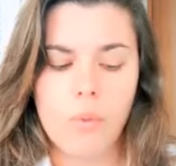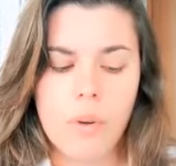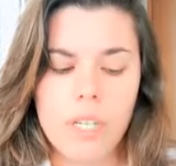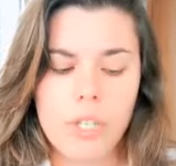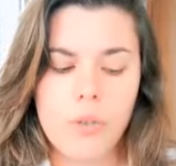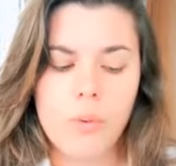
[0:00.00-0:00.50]

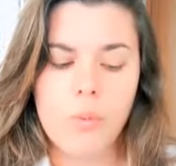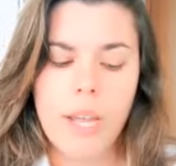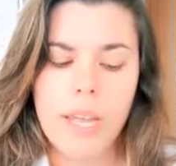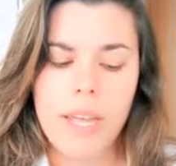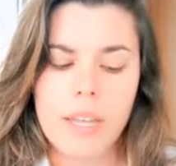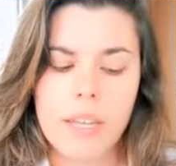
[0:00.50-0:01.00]
Which
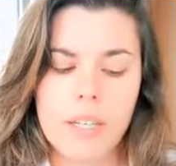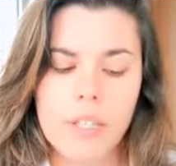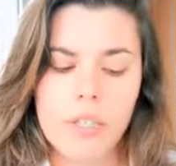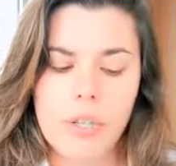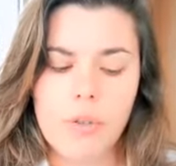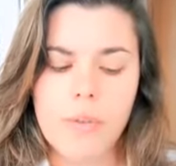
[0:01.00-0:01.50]
way
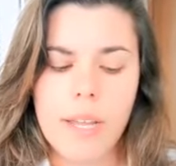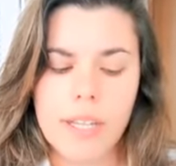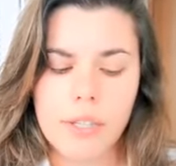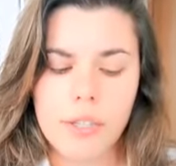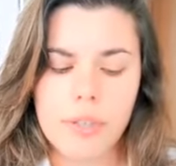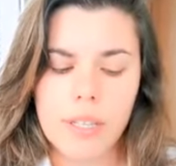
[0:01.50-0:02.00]
do you
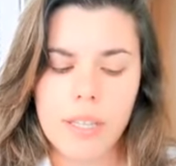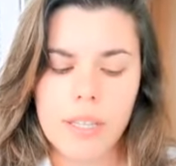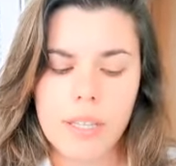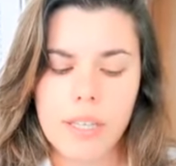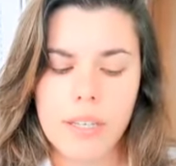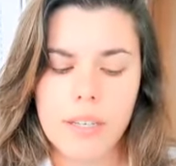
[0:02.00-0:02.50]
naturally
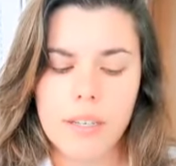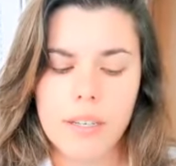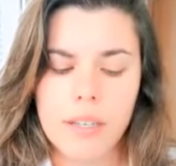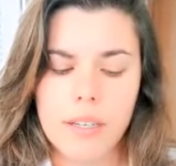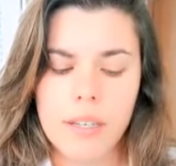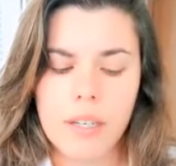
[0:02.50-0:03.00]
lean?
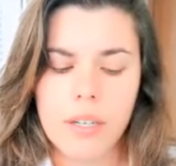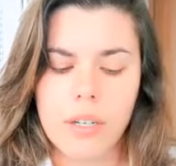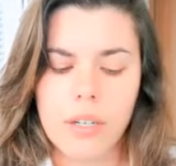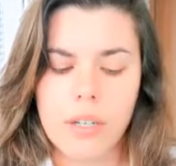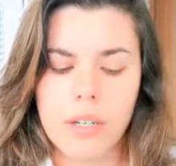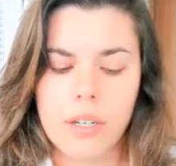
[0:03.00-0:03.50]

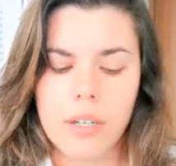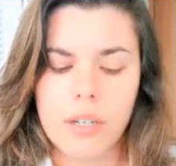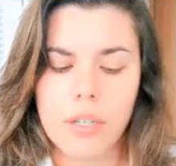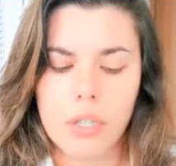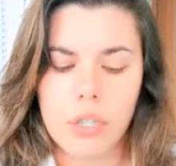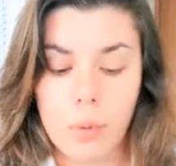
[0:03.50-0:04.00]

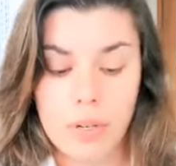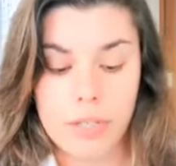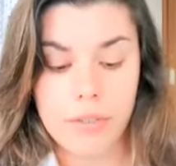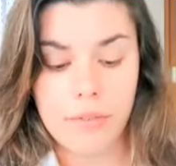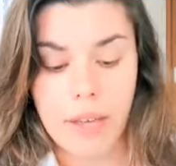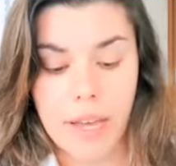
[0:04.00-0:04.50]

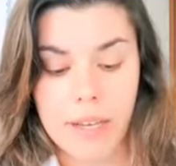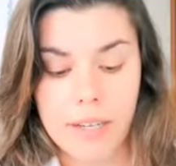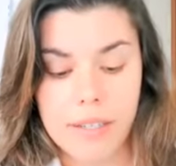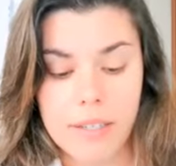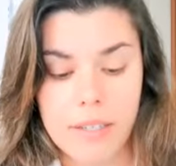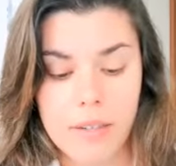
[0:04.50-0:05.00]
towards
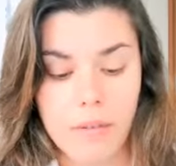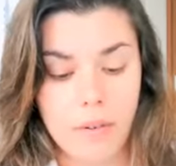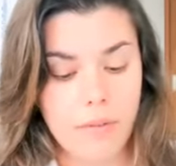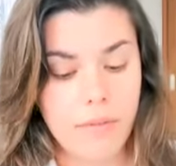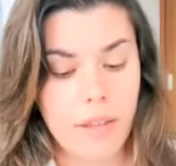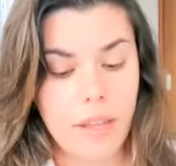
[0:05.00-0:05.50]
facts
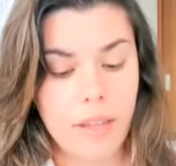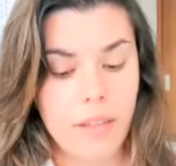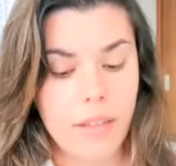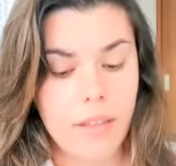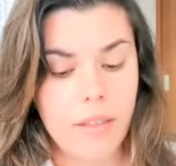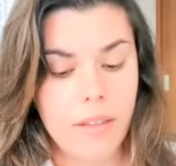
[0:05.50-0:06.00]
or
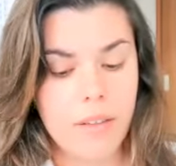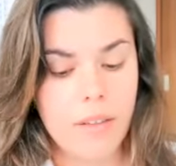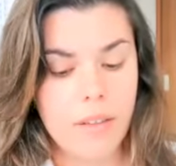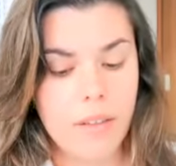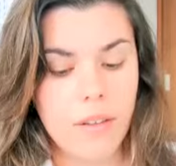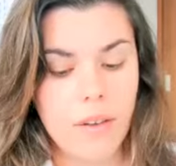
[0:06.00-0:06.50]
faith.
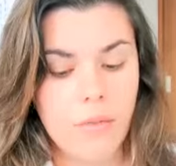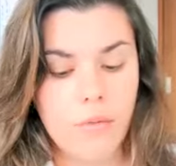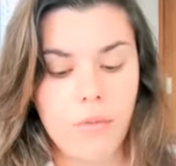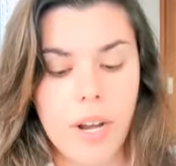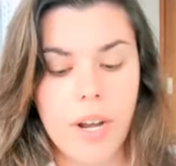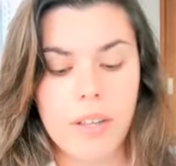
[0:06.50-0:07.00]

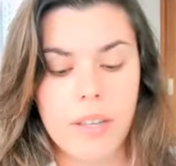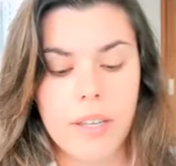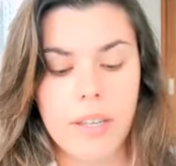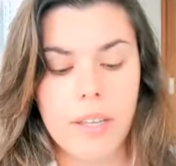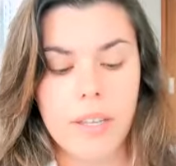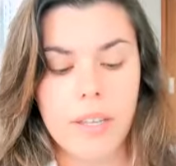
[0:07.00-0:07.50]

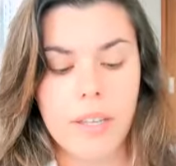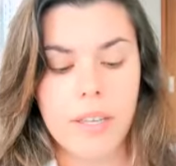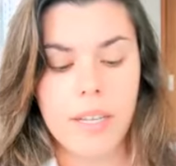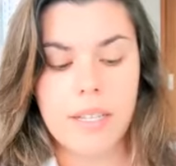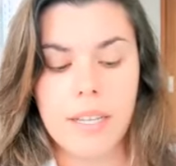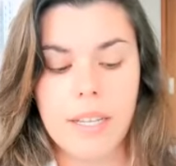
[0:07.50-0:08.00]
Rarely
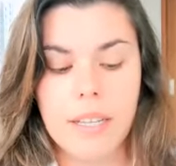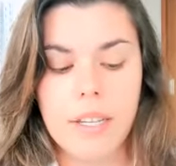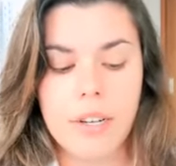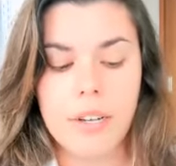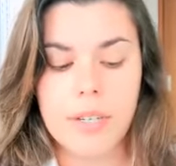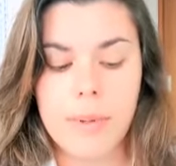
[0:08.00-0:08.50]
is a
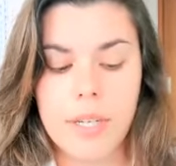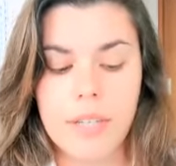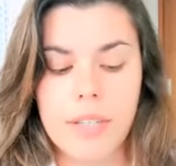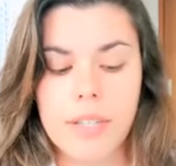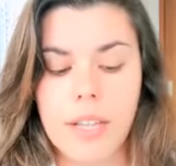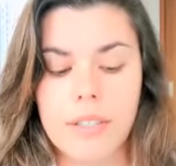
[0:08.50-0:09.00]
leader
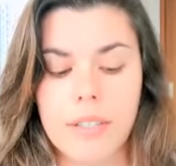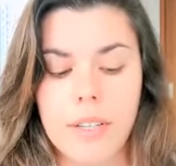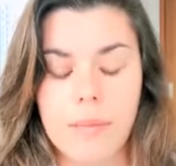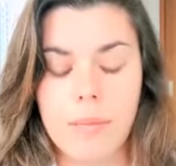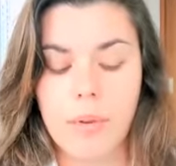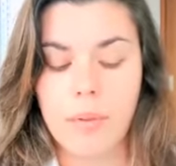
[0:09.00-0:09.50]
especially
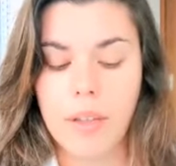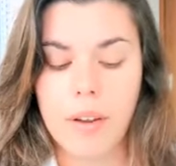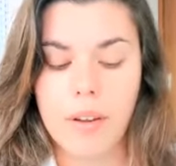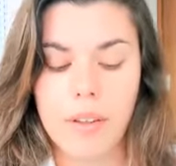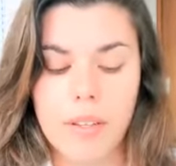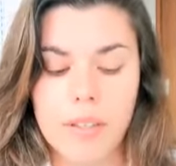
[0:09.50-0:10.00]
talented in both
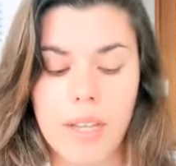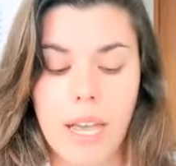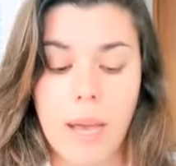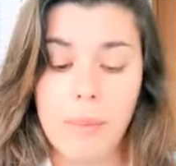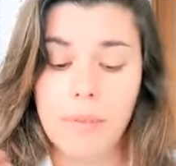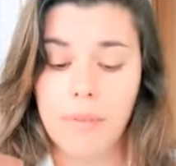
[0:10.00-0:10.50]
areas.
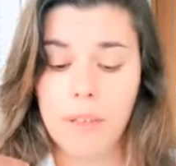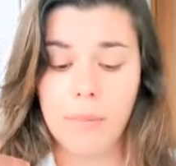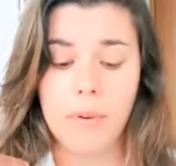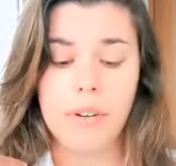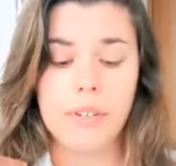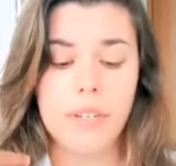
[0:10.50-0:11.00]
I'm a
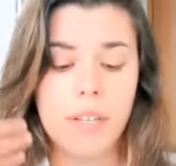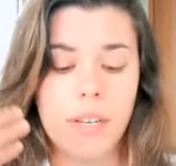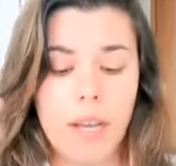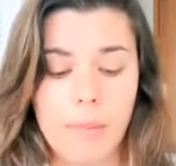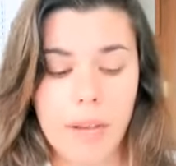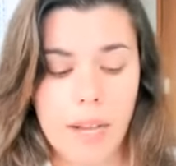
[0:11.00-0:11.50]
faith
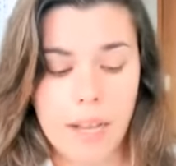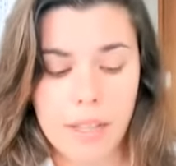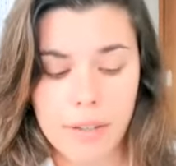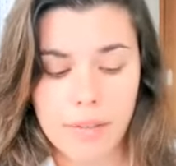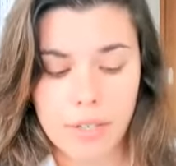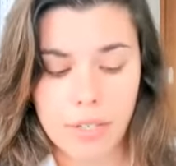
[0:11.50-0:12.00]
person, I'm a
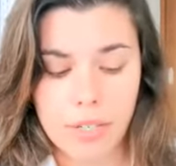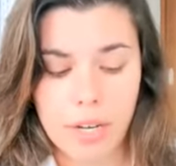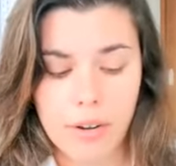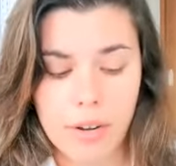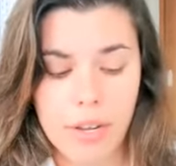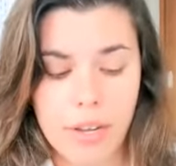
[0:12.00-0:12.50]
highly
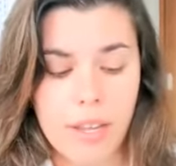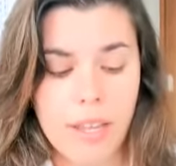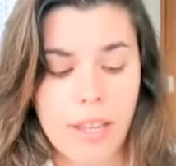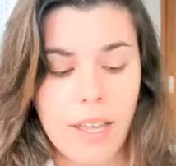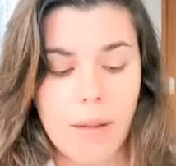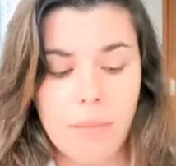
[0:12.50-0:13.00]
visionary,
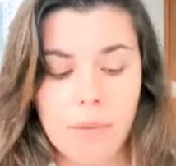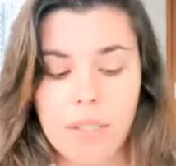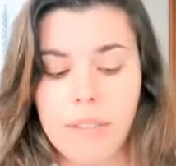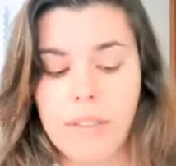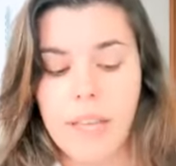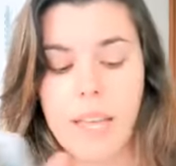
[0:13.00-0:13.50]
and
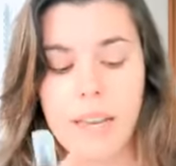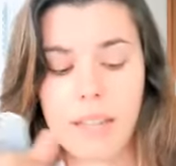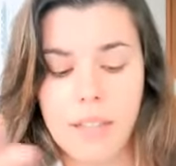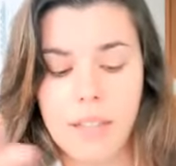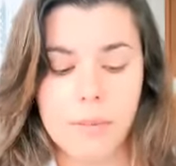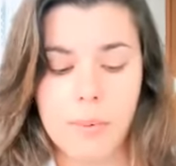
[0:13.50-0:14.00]
believe that
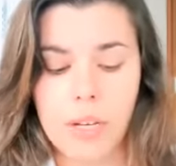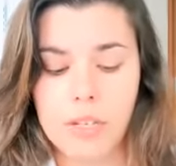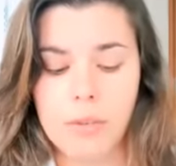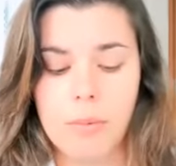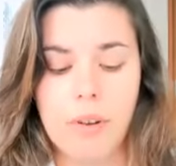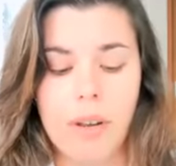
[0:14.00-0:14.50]
anything is
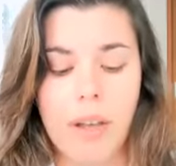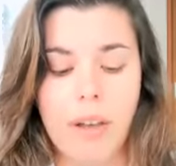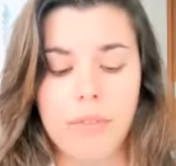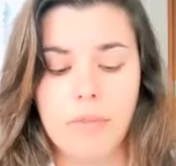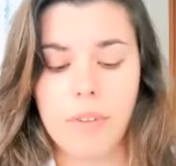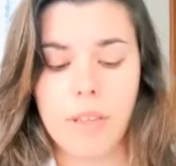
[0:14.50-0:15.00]
possible. And I
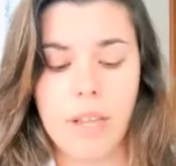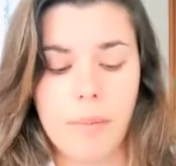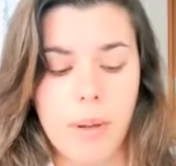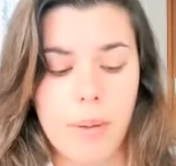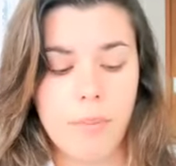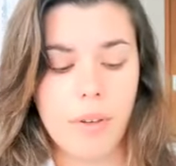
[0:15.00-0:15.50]
often rely
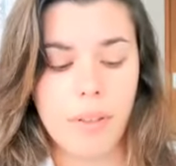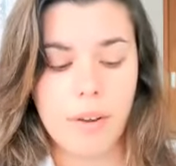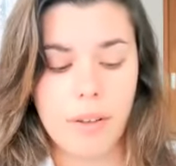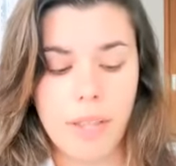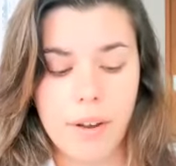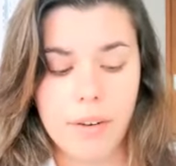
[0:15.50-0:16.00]
on my
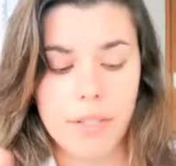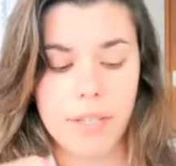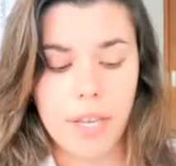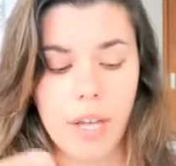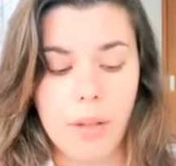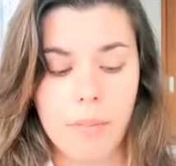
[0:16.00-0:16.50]
brother Larry
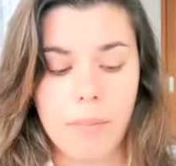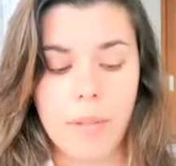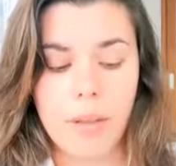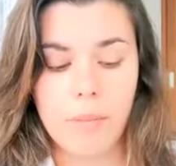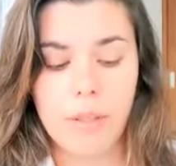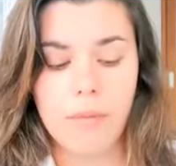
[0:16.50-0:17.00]
to help
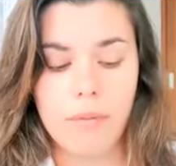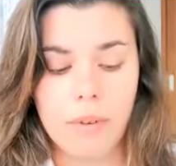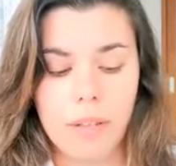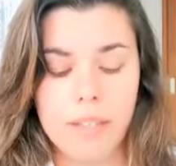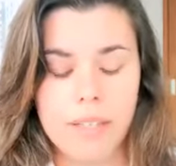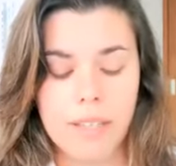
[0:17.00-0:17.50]
me with
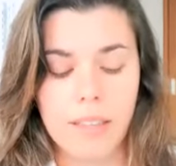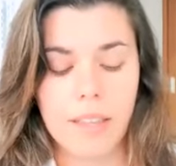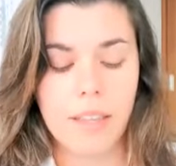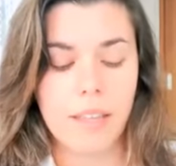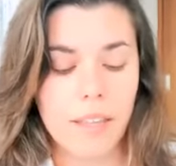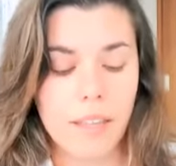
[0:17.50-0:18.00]
realistic
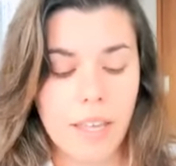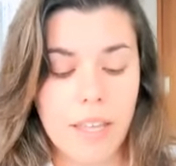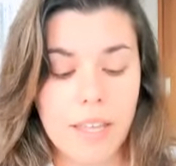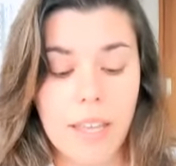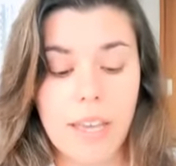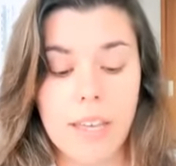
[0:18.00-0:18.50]
thinking.
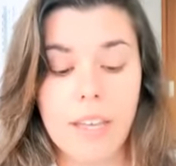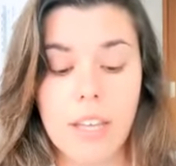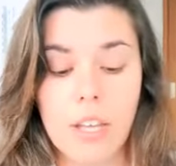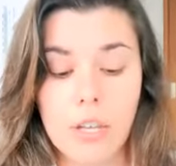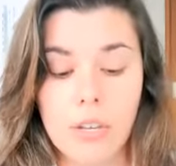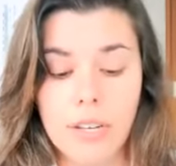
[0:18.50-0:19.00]
And yet,
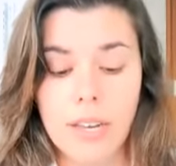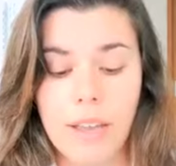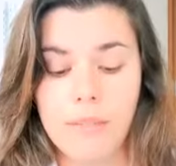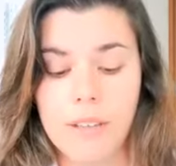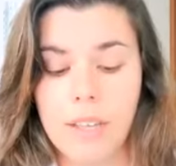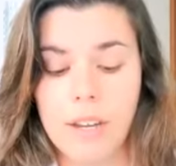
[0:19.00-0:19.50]
good
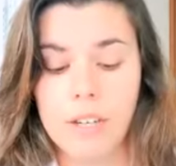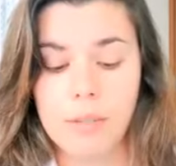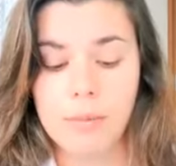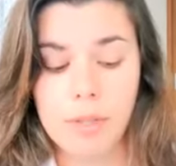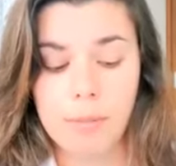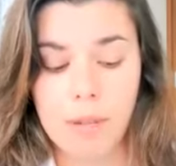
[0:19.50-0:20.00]

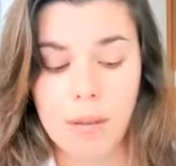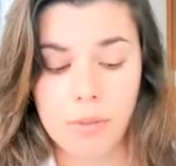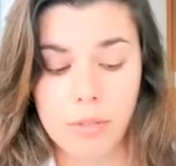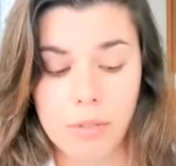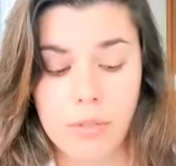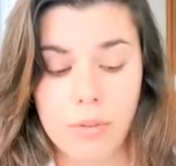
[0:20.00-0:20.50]
navigators must be
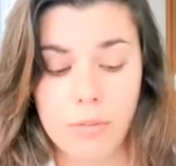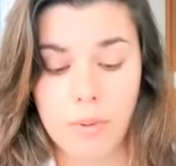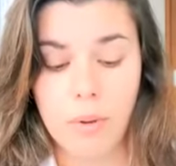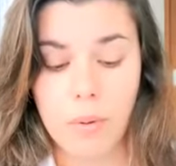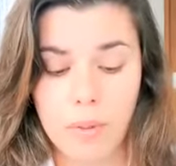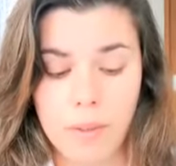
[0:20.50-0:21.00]
able to do
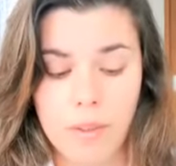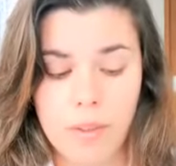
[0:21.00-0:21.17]
both.